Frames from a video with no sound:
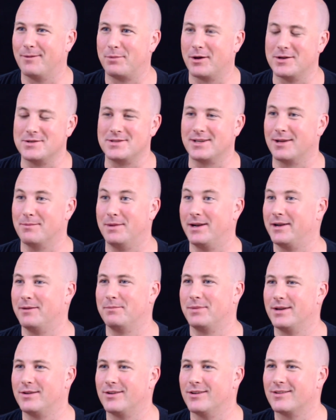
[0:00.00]
posting a
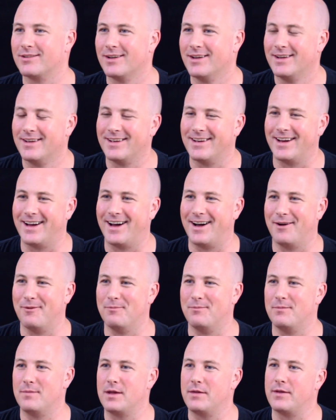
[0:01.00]
million pictures.
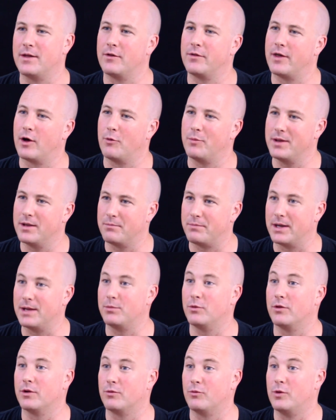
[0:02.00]
They'll be the
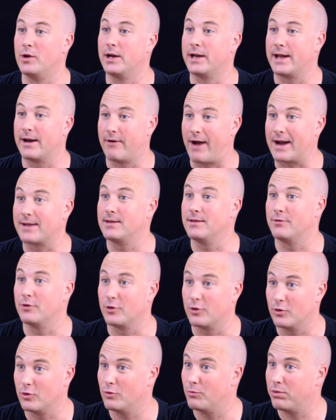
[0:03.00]
people that really are active
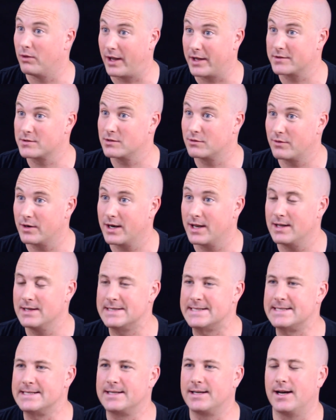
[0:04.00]
on Google Plus already.
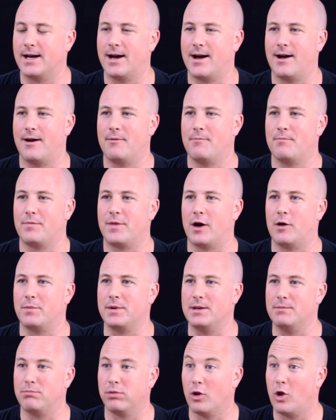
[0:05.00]
They'll
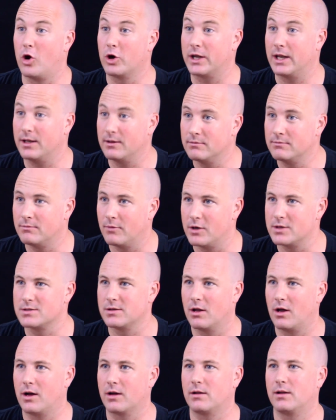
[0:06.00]
be blogging
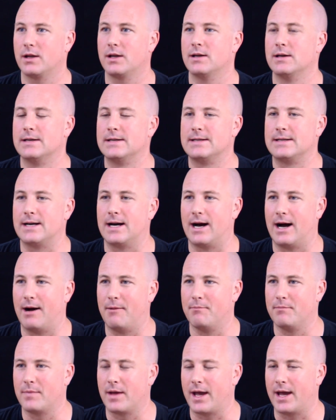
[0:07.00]
most likely,
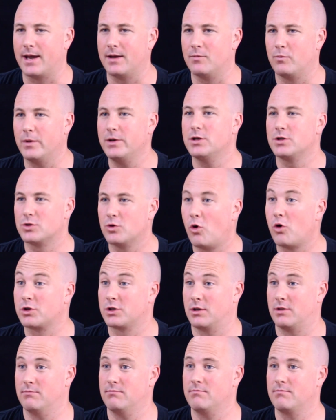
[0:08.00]
and when you
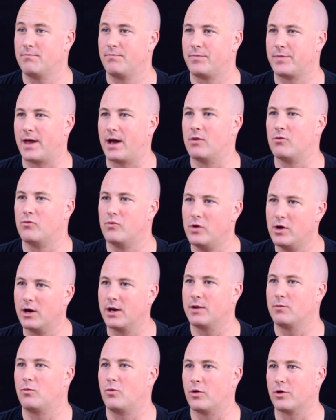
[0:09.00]
talk to them, they
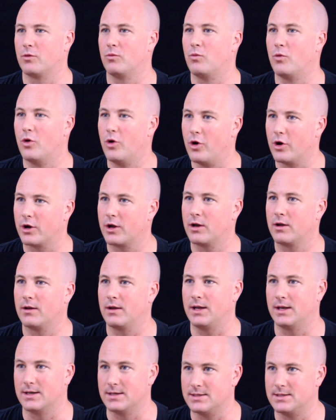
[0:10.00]
really want to work
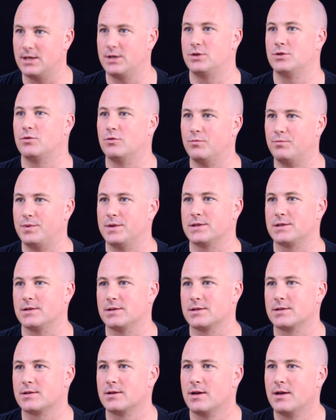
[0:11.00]
in a digital
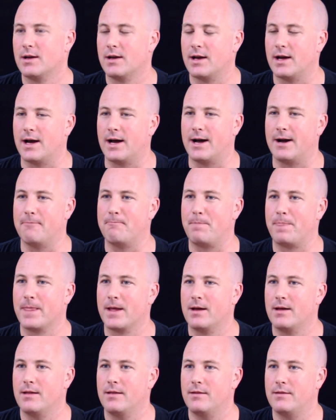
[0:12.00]
business.
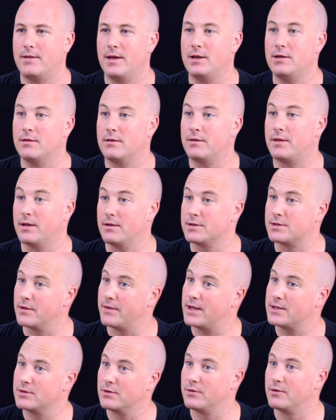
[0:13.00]

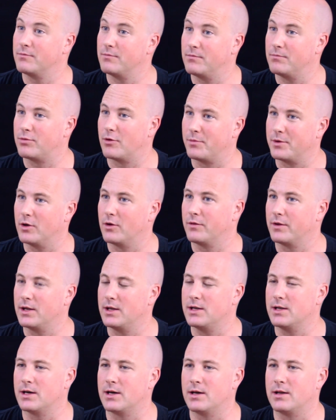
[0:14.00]
So that's probably on
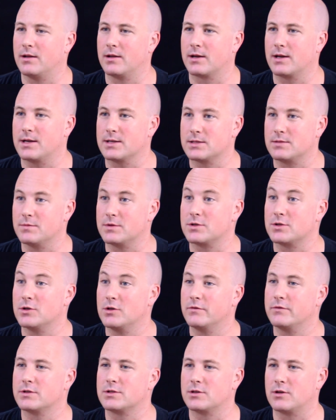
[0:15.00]
the customer
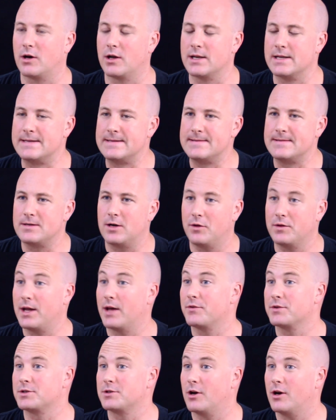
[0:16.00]
service side. On
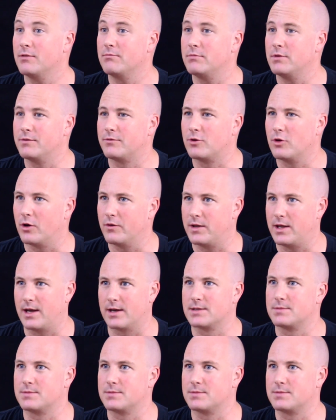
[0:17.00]
the other side, you've got the